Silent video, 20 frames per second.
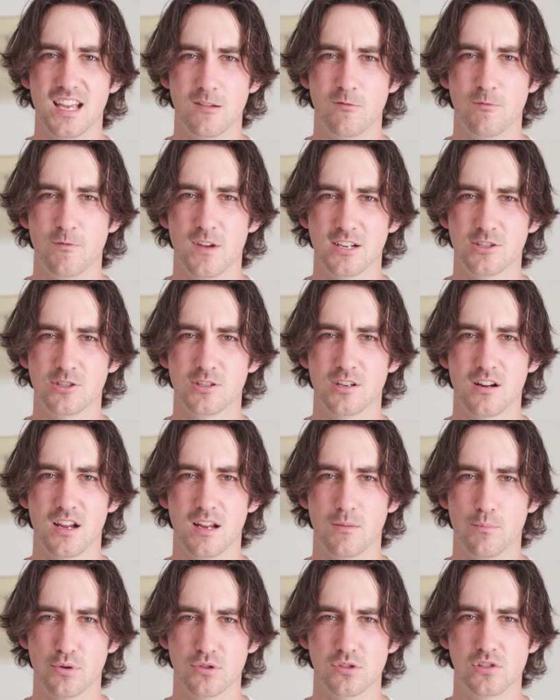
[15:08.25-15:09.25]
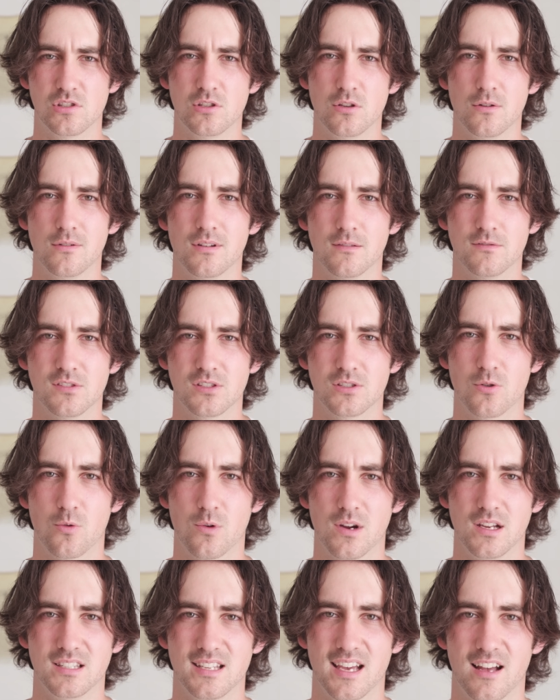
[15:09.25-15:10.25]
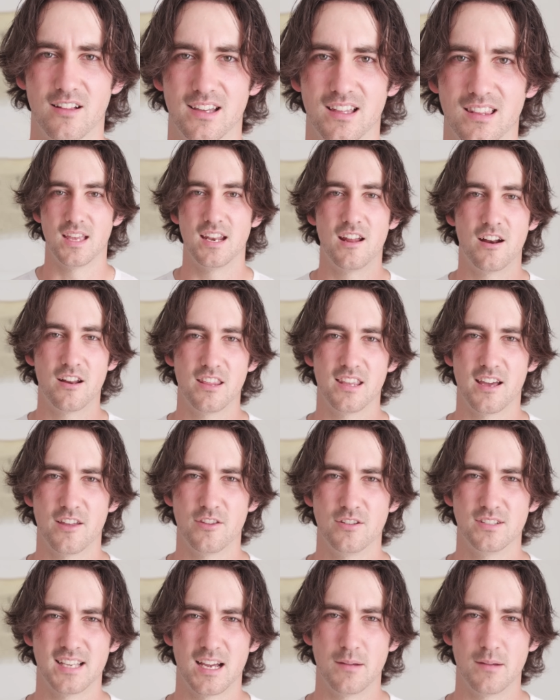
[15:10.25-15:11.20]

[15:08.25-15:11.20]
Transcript: adventure, and pursuit of storytelling that none of the others,